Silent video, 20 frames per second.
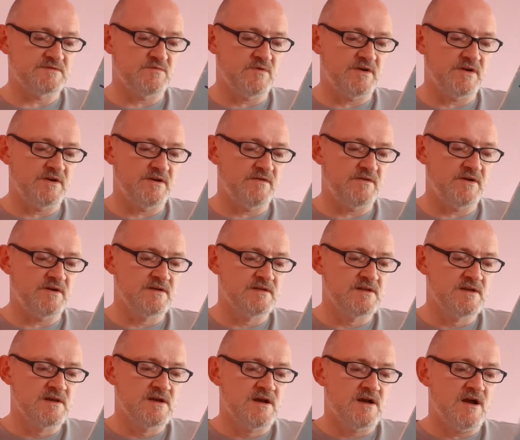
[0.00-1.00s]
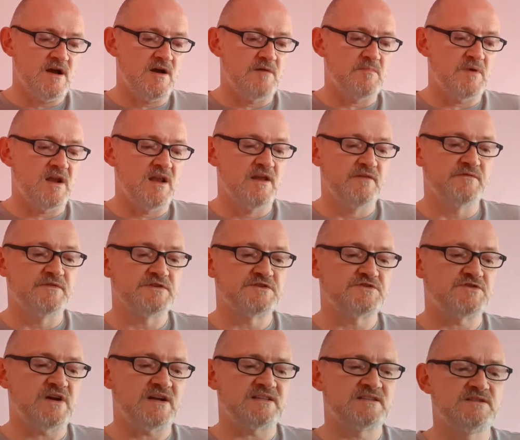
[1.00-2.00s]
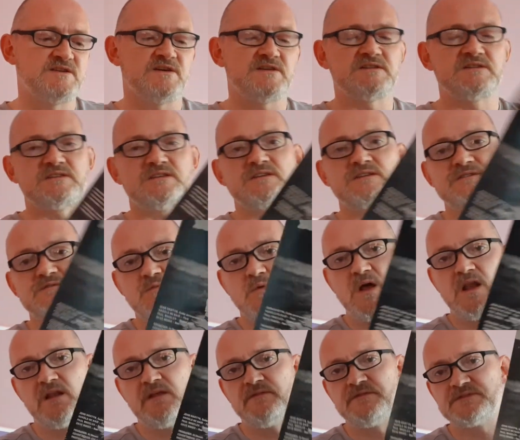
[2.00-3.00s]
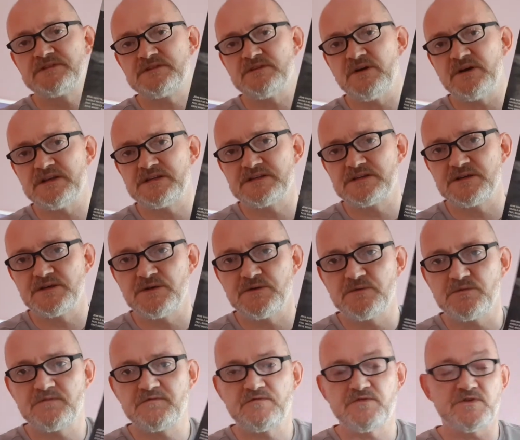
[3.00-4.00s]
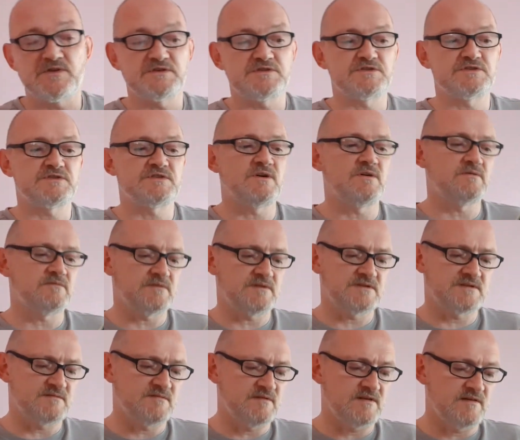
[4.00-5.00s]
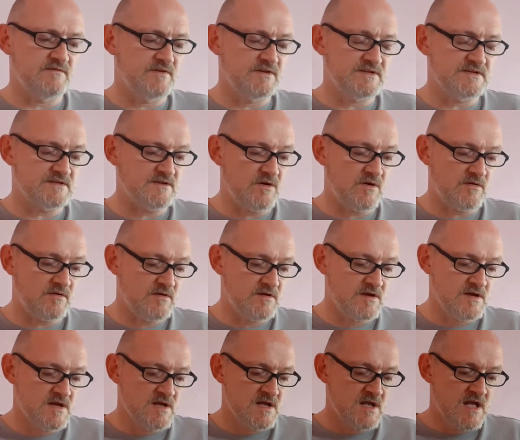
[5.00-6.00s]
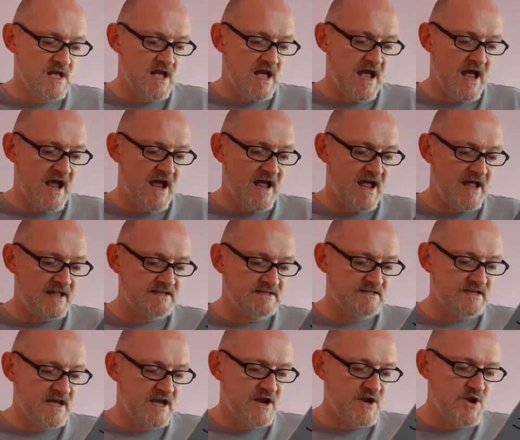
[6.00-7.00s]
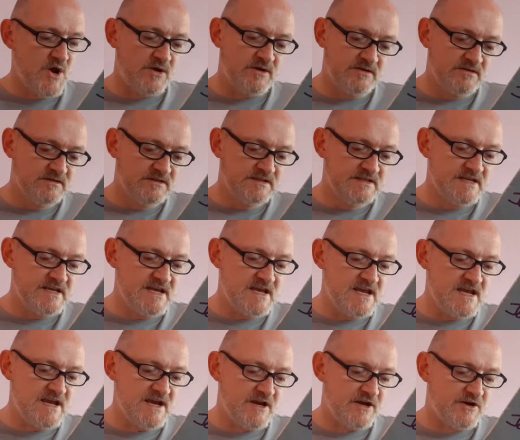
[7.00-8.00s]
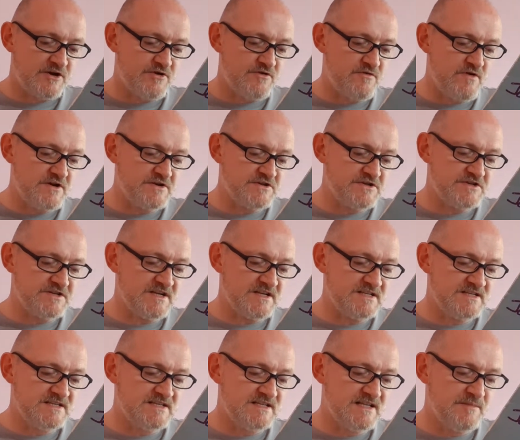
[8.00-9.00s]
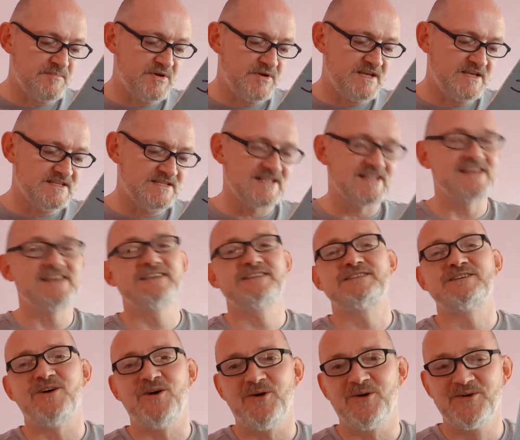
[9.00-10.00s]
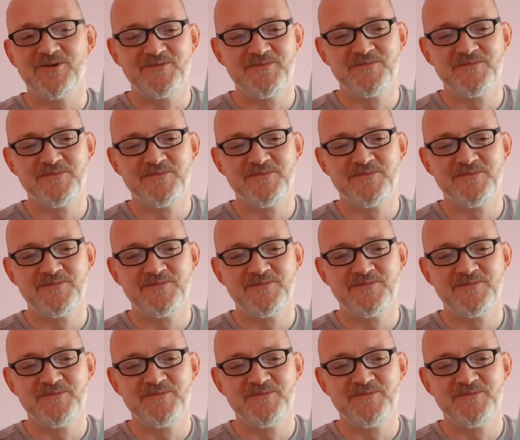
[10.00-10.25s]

one another. I love this track Dusty as well on side 2, first song. It's a lovely song. And Knuckle D Crunch and Slippity Slee Song.